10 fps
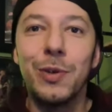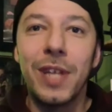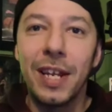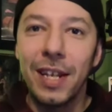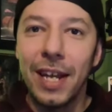
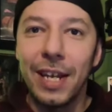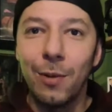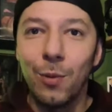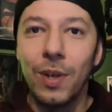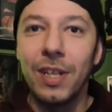that like it
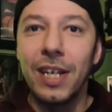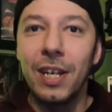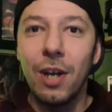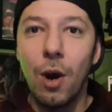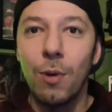really
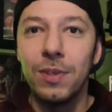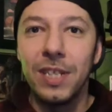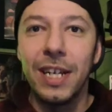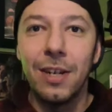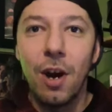hones
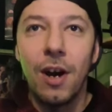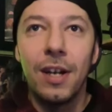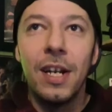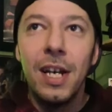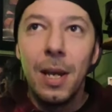in
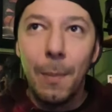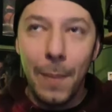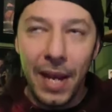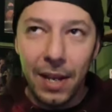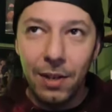on
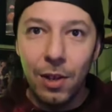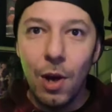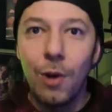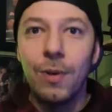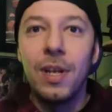being
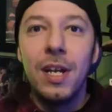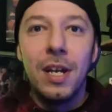alone